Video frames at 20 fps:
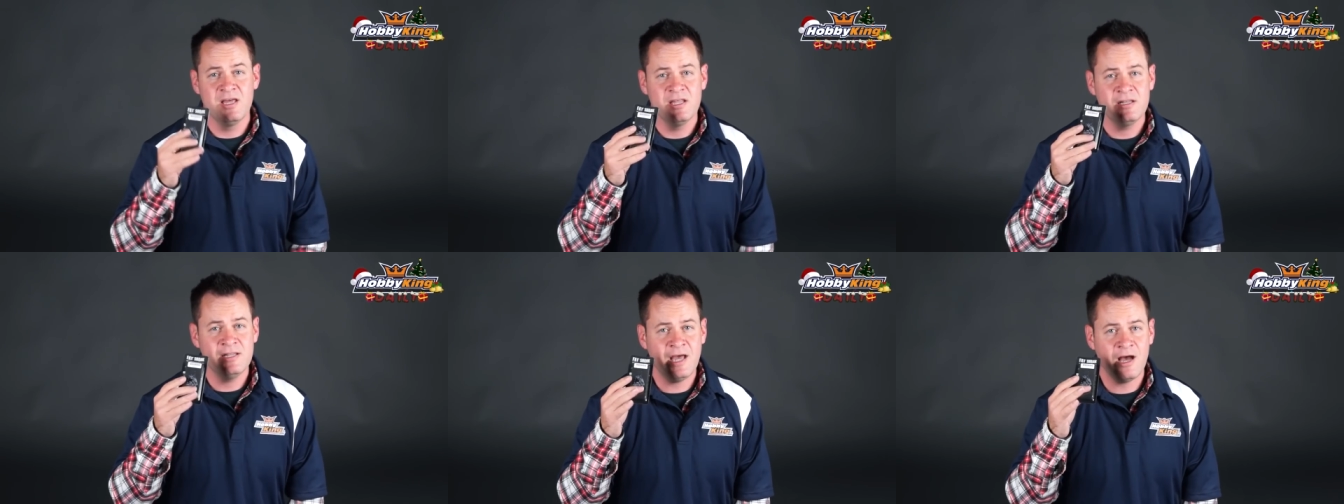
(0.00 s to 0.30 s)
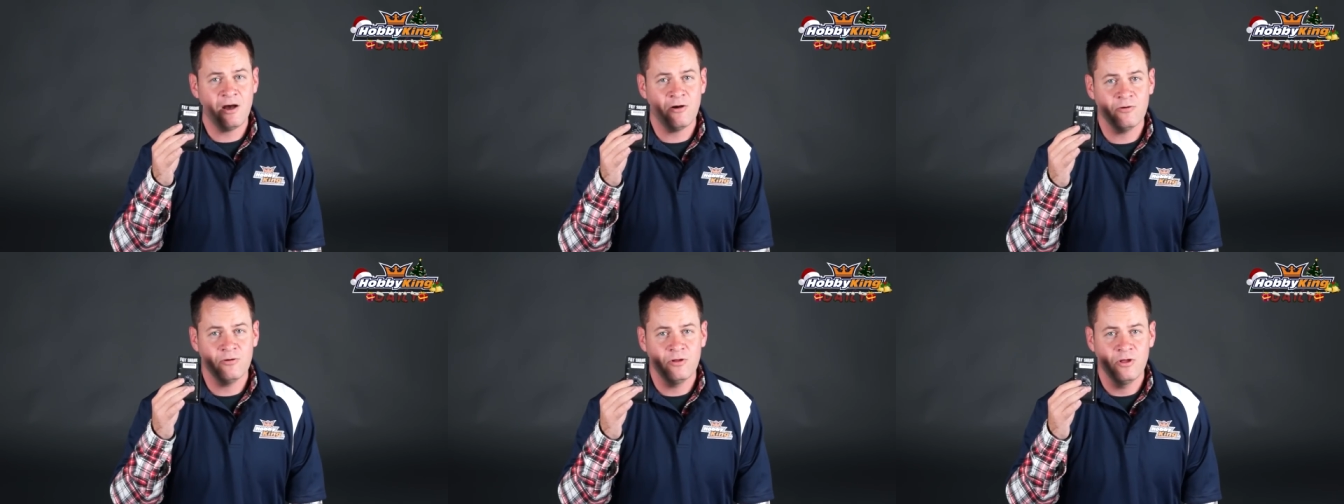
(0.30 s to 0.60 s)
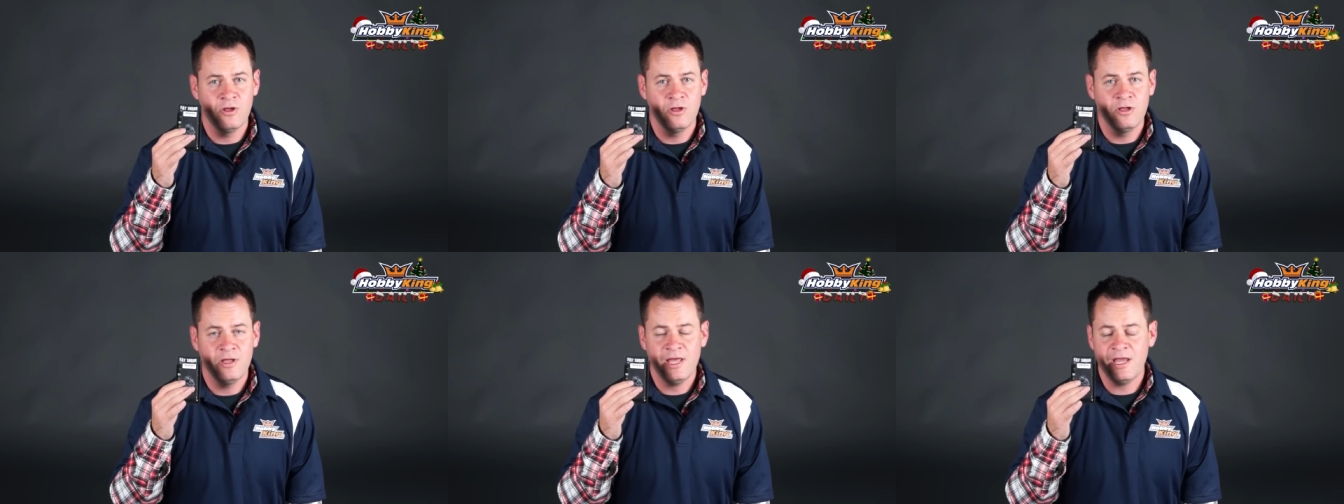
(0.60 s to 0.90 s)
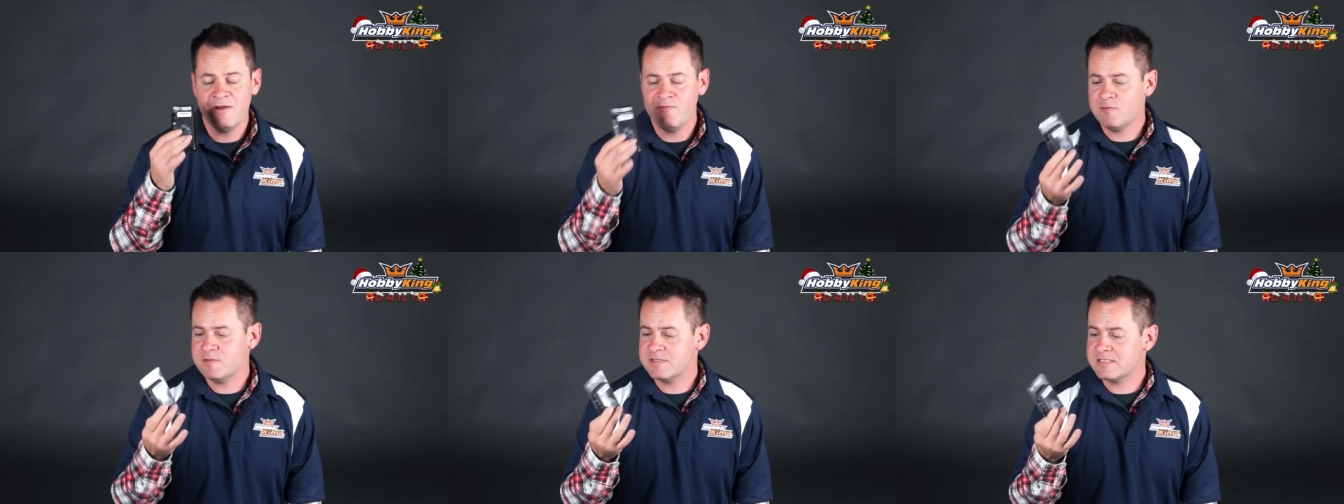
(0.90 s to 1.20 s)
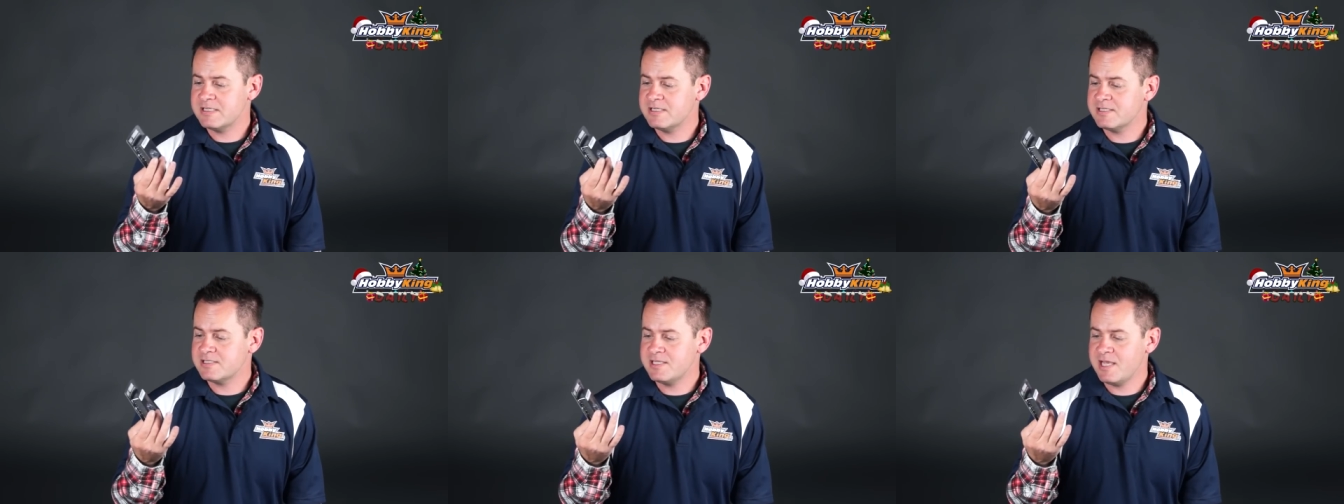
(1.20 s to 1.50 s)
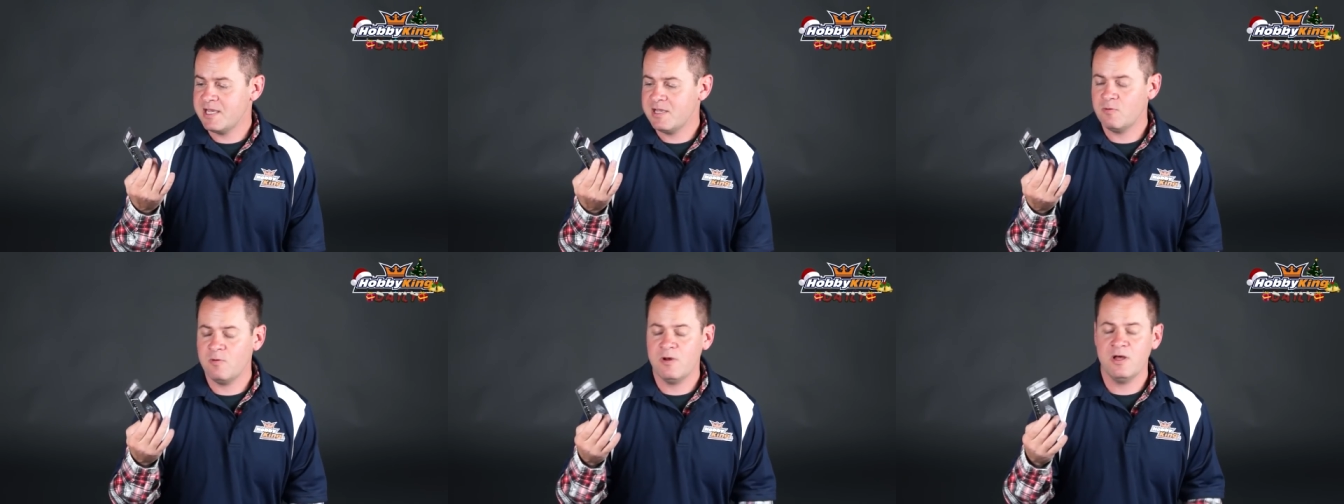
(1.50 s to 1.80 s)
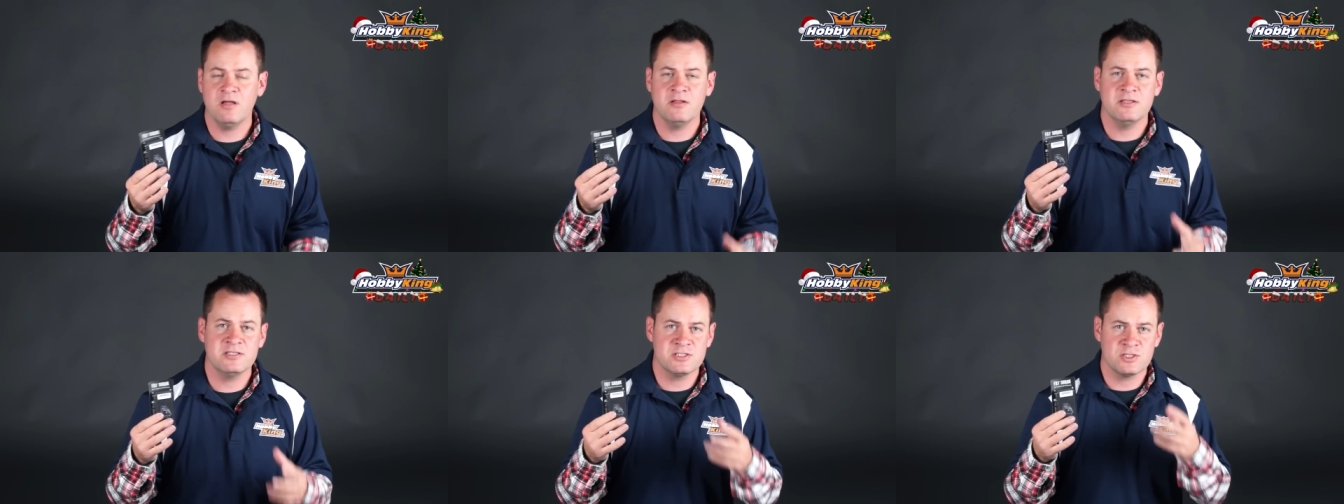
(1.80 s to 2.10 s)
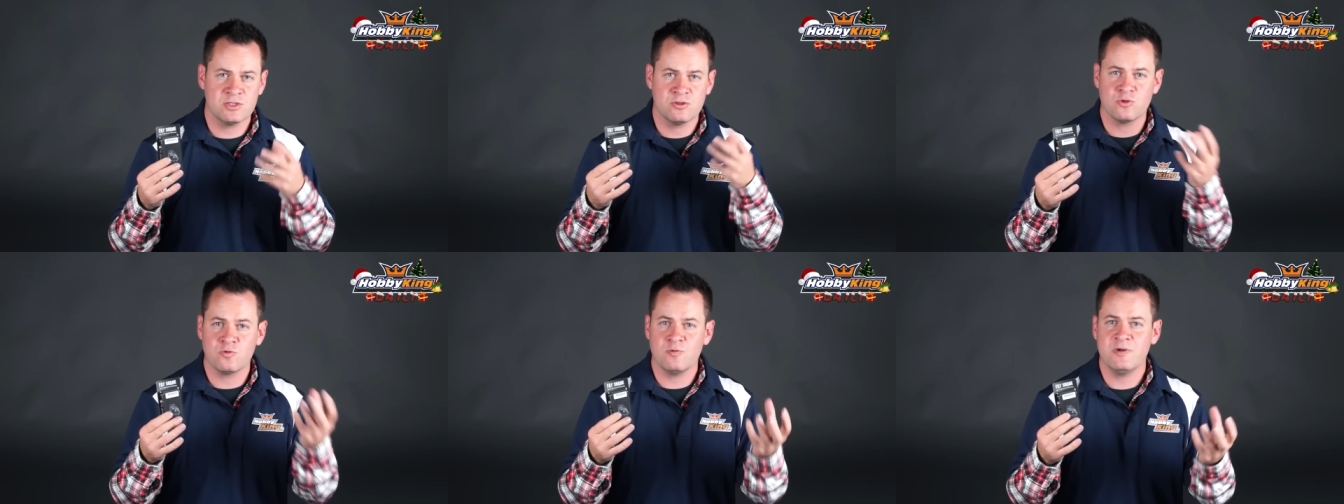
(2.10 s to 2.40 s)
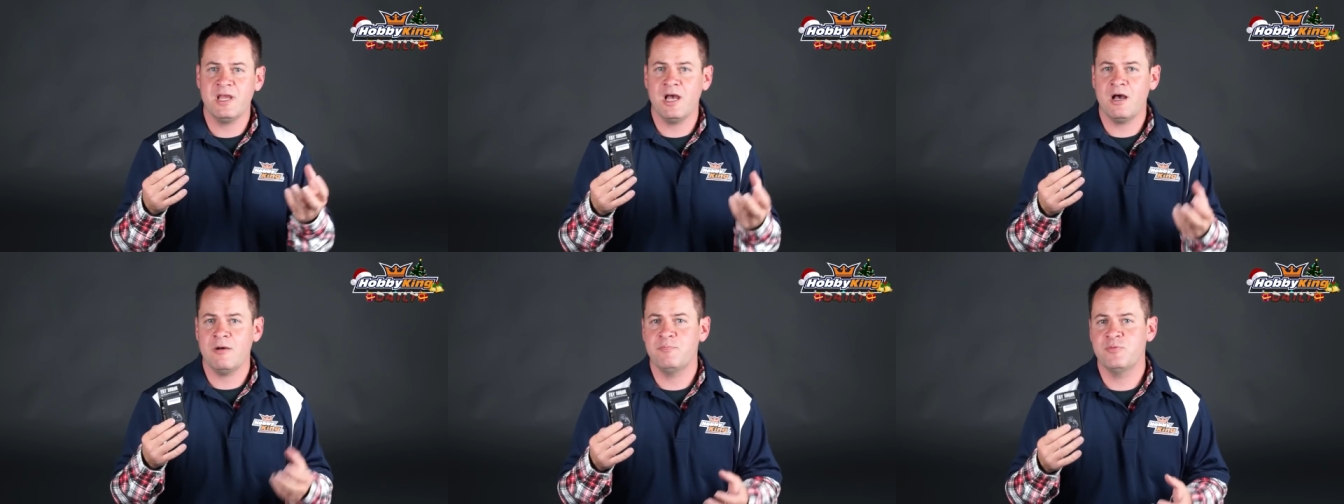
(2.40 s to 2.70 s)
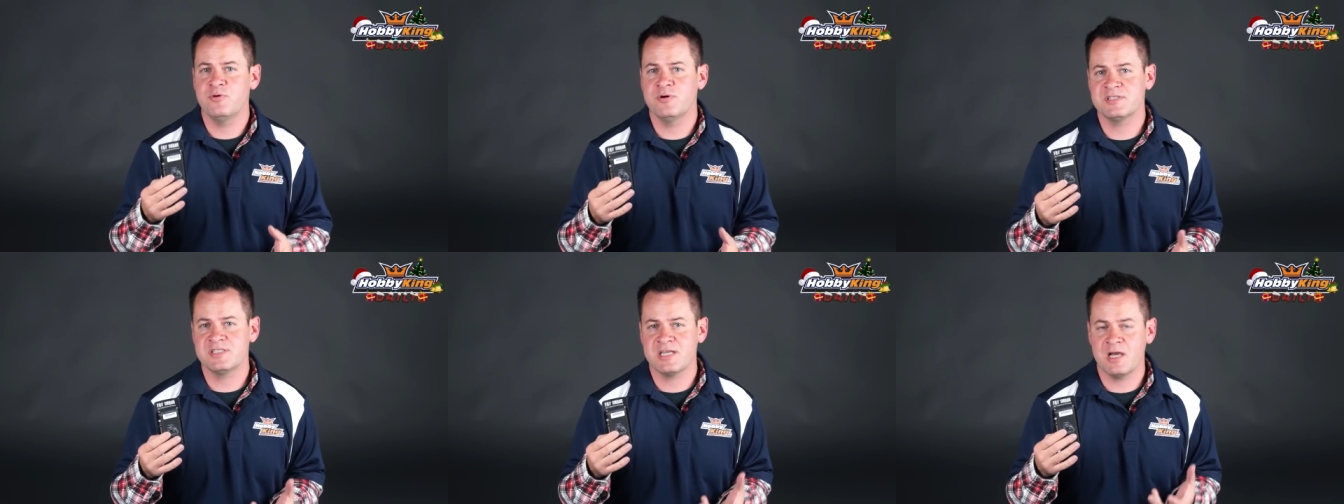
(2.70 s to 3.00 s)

Now, everyone's going to say, well, it's three outputs,